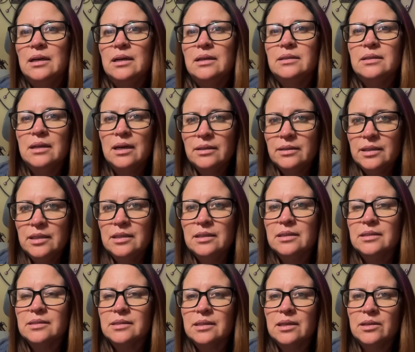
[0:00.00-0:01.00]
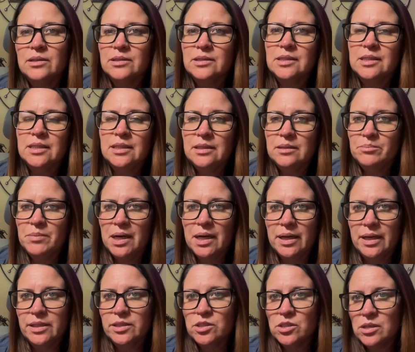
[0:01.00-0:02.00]
Nothing is guaranteed by
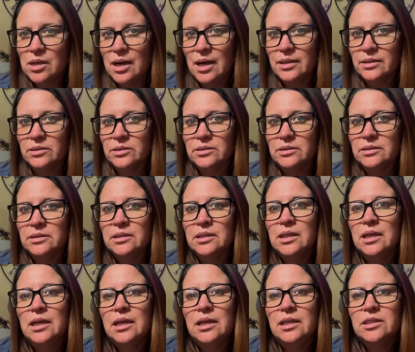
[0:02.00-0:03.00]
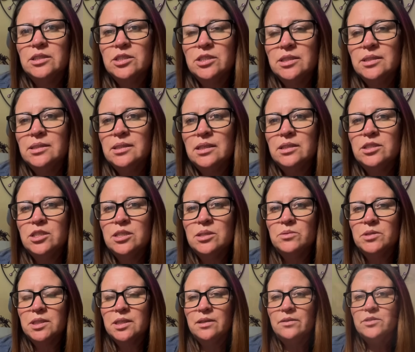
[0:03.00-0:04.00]
a trial, she said she
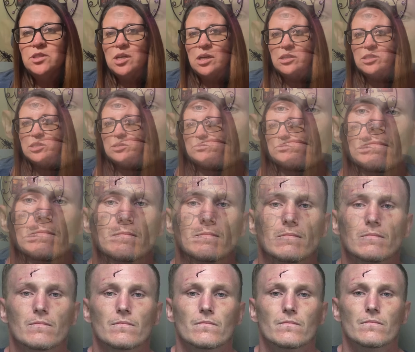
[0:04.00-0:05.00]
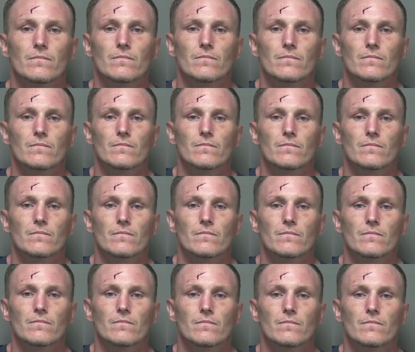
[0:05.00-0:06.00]
would give Joshua Mize
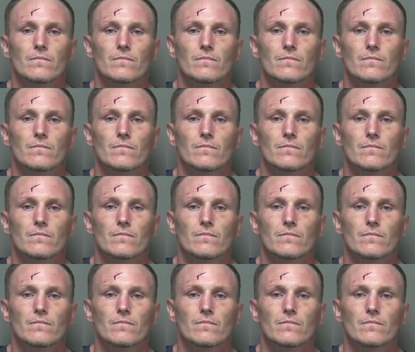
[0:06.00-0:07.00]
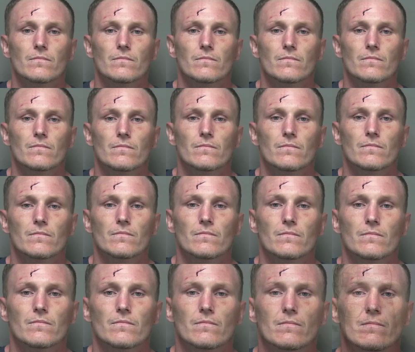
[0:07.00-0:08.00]
consecutive sentences in order to protect the
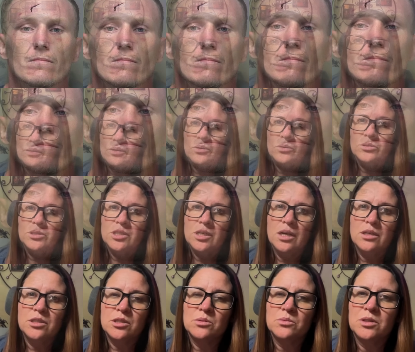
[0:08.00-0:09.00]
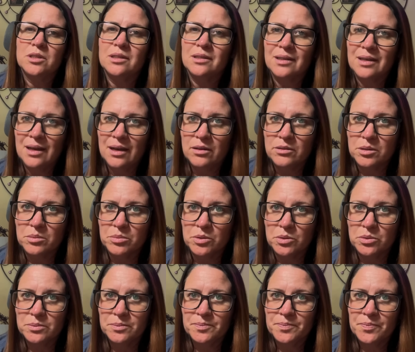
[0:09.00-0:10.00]
public and to hold Joshua
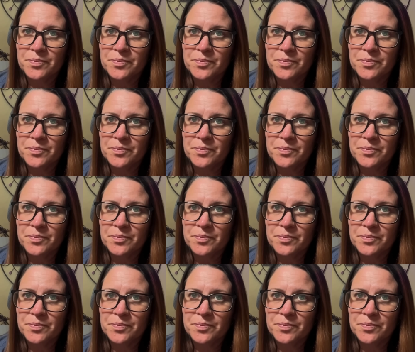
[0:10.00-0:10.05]
accountable.